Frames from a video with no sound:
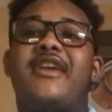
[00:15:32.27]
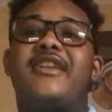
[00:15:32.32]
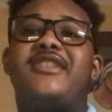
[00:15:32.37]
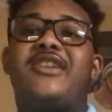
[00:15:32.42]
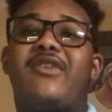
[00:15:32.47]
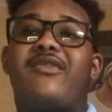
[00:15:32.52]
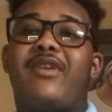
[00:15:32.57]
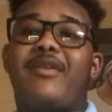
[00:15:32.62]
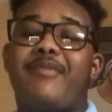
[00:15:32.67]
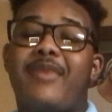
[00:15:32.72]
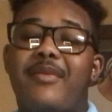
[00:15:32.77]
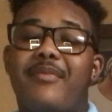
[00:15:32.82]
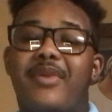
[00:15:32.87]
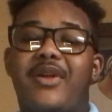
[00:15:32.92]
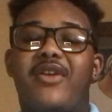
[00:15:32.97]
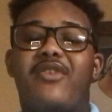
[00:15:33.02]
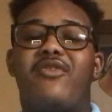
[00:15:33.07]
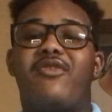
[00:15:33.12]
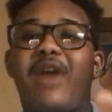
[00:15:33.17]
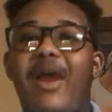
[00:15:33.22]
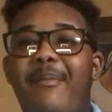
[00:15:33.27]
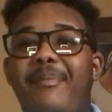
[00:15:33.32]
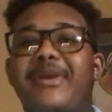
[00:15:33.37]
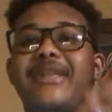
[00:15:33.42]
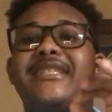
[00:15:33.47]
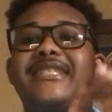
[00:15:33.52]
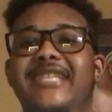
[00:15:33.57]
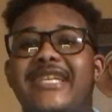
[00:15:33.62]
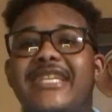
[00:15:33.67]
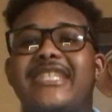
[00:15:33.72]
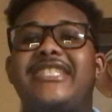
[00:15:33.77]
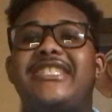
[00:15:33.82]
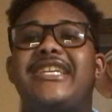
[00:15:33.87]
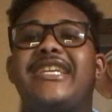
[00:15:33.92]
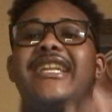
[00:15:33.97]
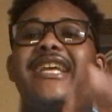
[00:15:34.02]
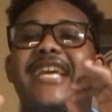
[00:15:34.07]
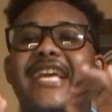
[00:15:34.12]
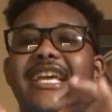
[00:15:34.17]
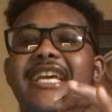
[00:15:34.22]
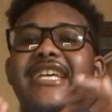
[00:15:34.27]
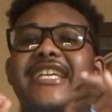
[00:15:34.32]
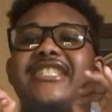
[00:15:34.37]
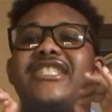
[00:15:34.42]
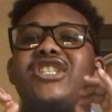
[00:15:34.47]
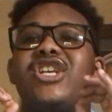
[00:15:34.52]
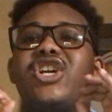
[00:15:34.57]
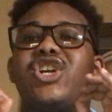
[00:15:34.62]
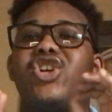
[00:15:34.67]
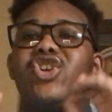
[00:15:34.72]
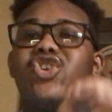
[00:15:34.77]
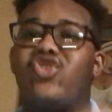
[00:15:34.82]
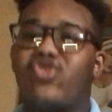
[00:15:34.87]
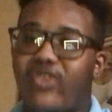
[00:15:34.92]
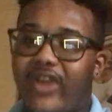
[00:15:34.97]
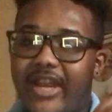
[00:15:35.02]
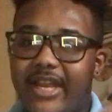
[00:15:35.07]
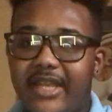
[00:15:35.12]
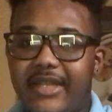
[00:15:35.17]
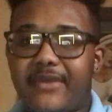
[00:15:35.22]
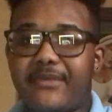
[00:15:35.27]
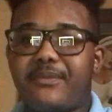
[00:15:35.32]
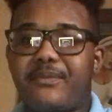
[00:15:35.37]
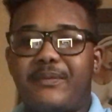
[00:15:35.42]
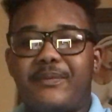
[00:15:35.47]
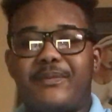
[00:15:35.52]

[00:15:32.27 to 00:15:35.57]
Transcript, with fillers: So remember, repetition is great.